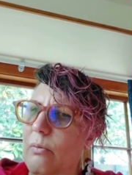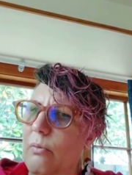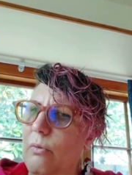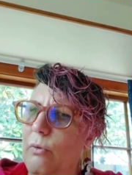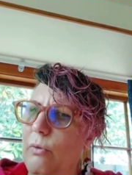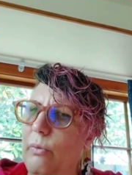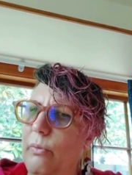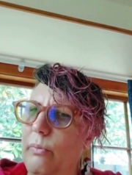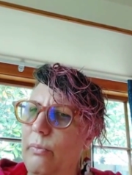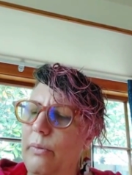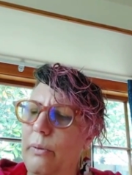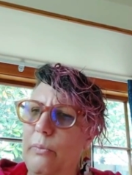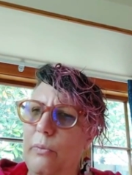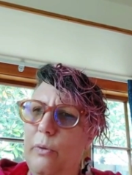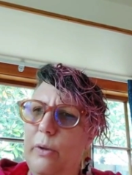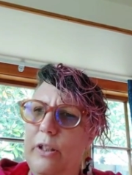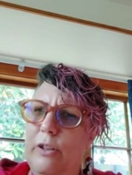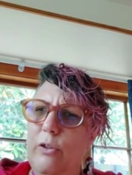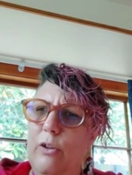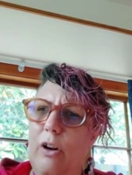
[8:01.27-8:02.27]

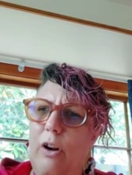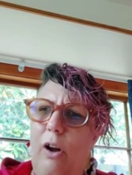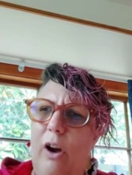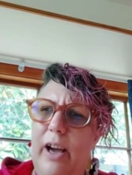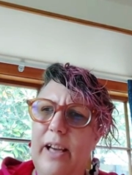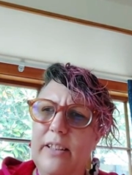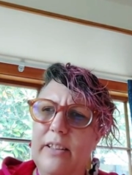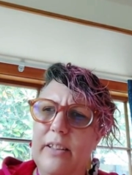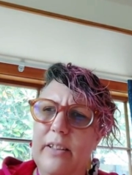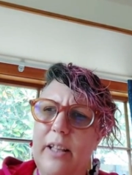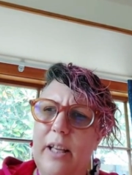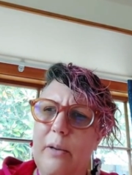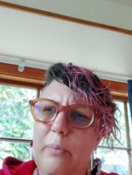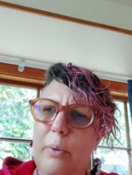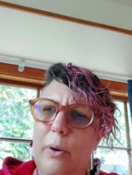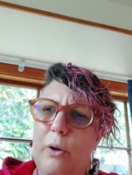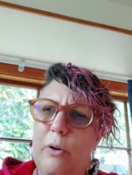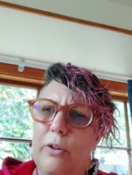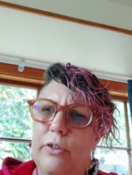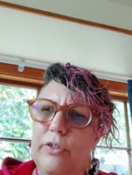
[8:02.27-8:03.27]
Remember when you lied to that
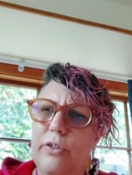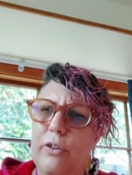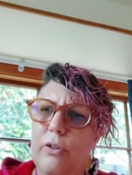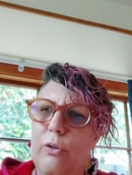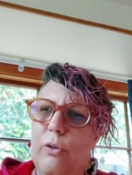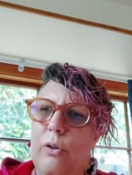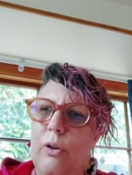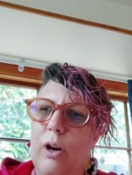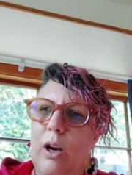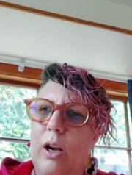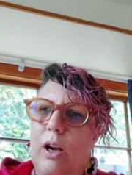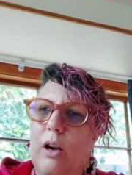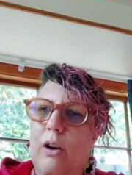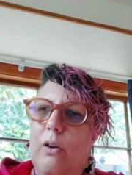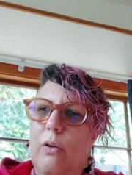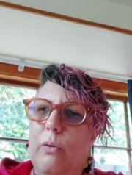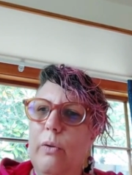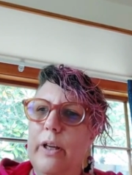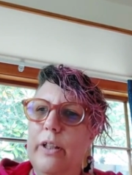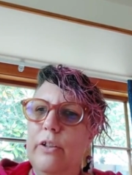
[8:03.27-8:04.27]
person or
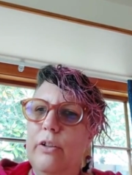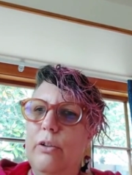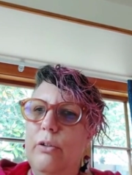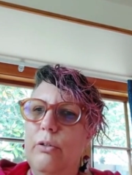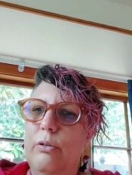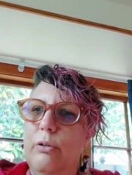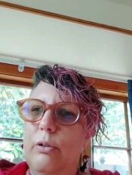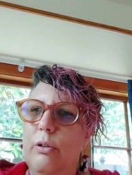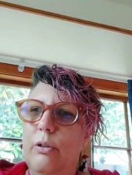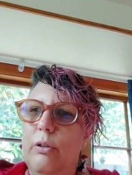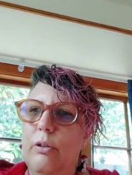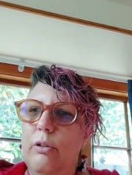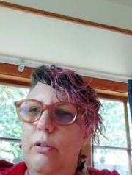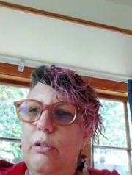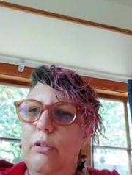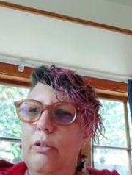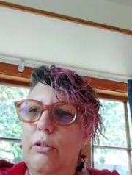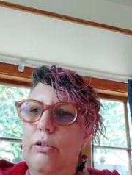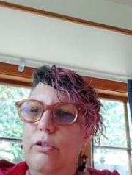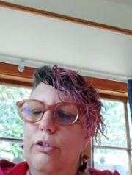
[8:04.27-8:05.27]
when you
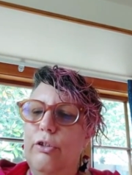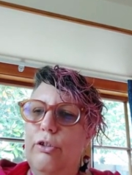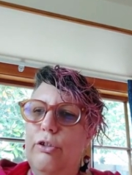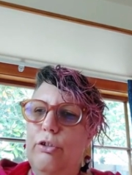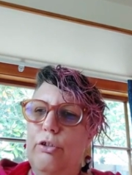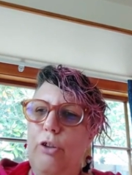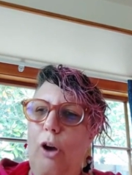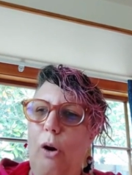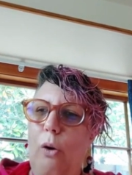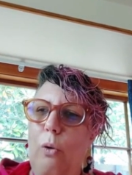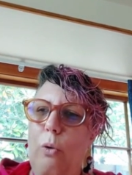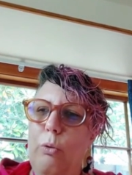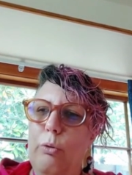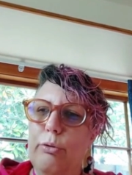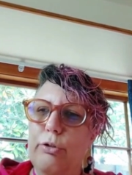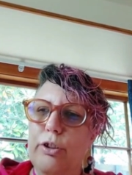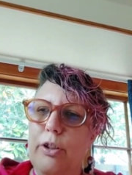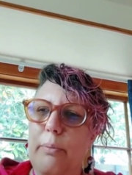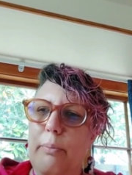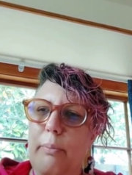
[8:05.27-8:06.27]

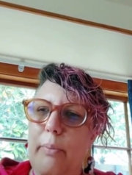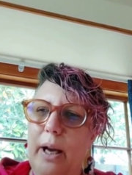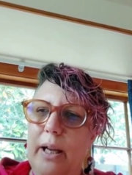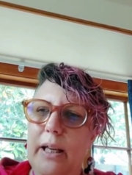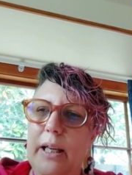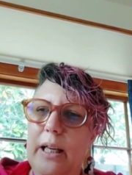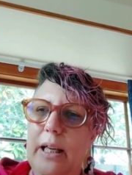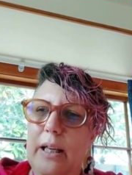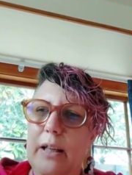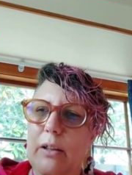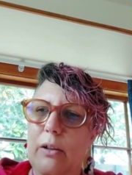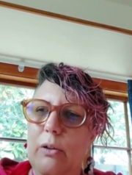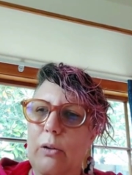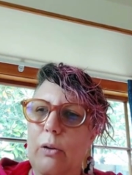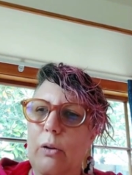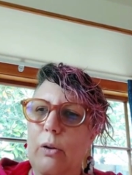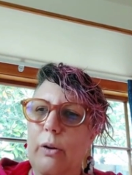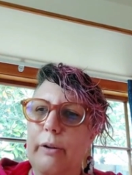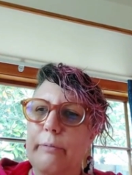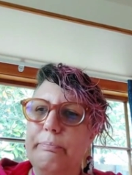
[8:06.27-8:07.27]
stole some money
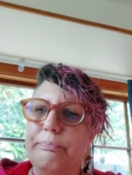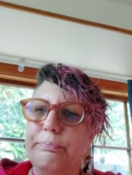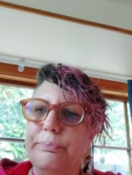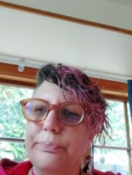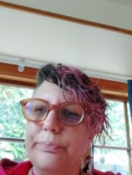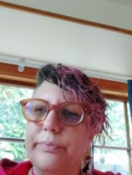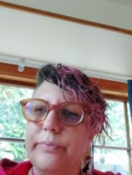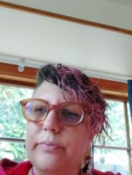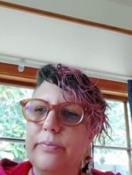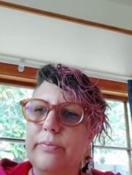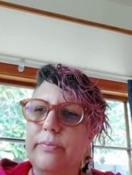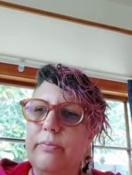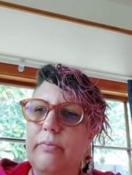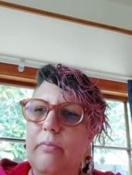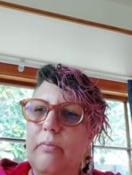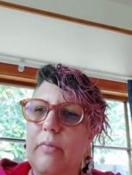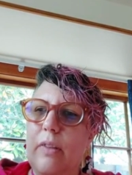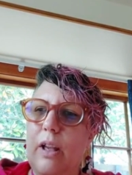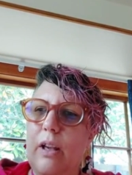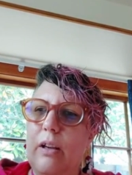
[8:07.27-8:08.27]
or
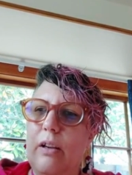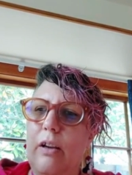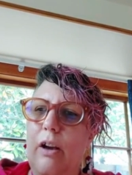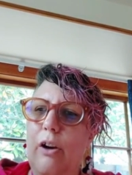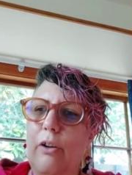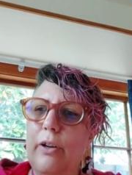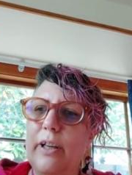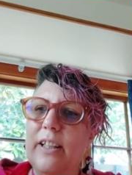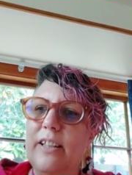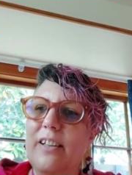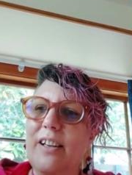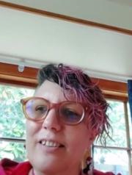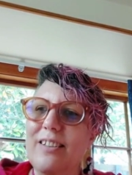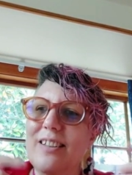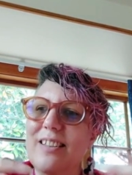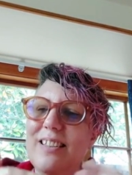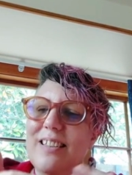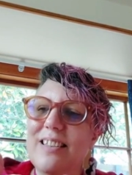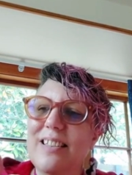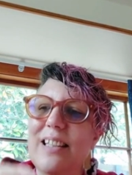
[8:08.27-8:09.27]
you know he
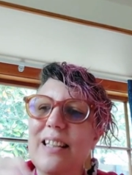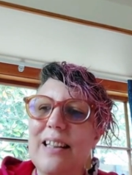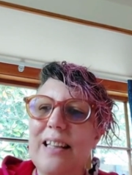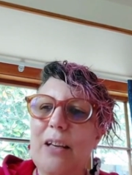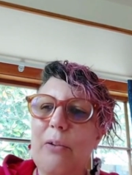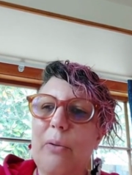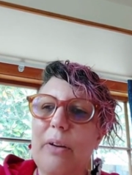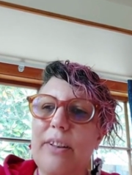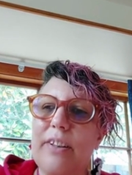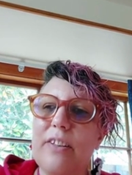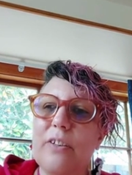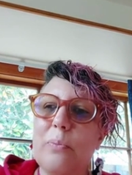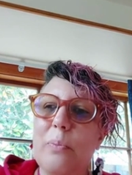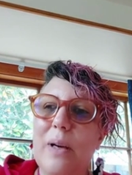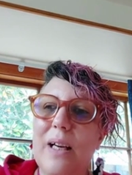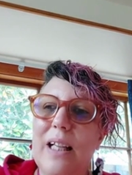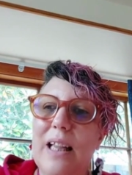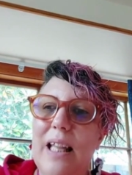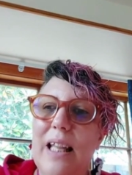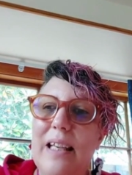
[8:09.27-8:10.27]
doesn't sit there with his
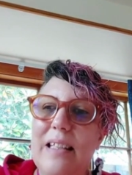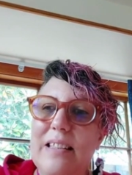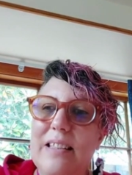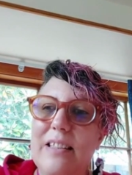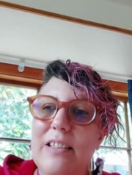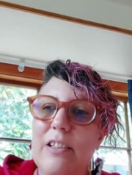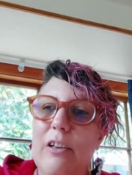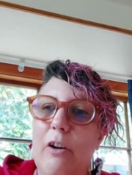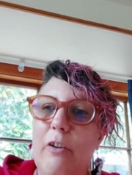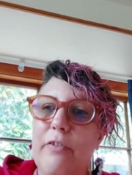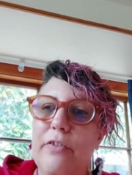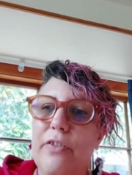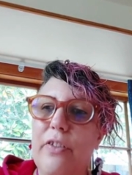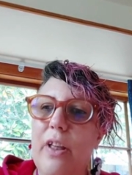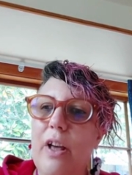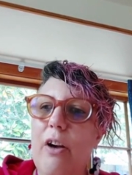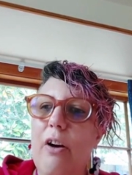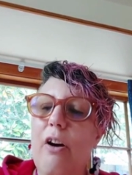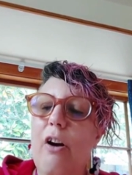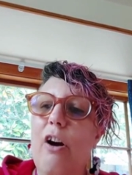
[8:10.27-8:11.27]
big list of
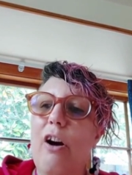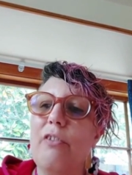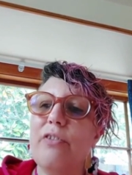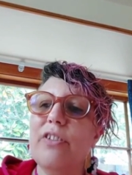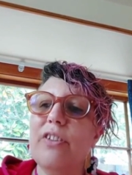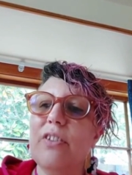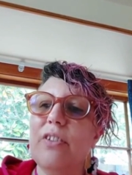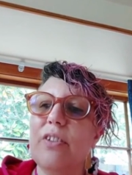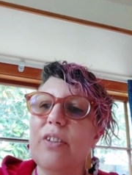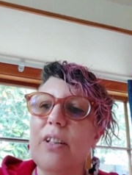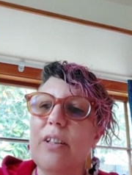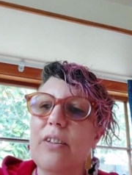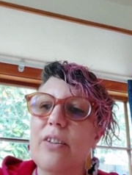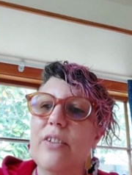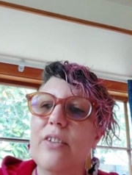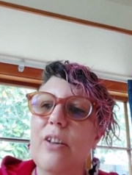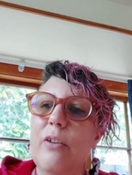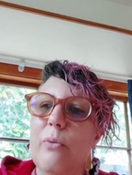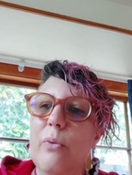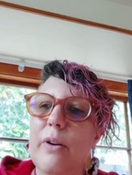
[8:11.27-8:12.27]
of
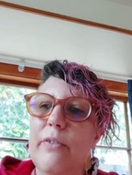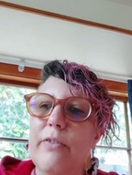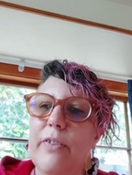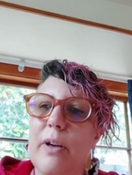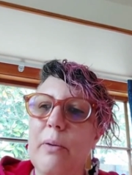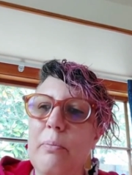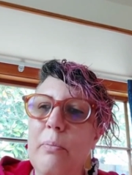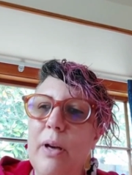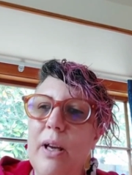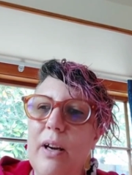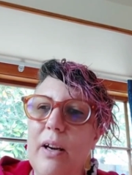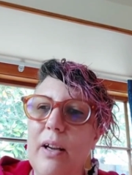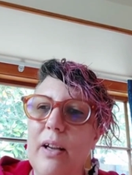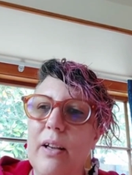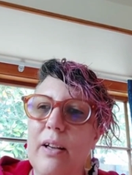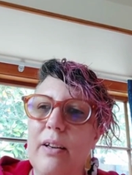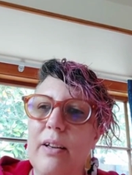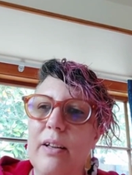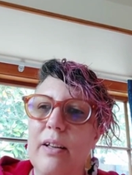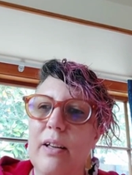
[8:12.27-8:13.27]
sins that we've
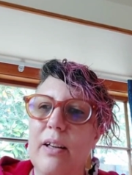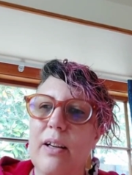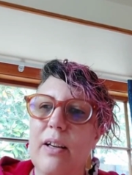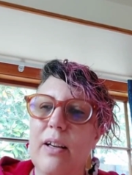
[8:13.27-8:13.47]
committed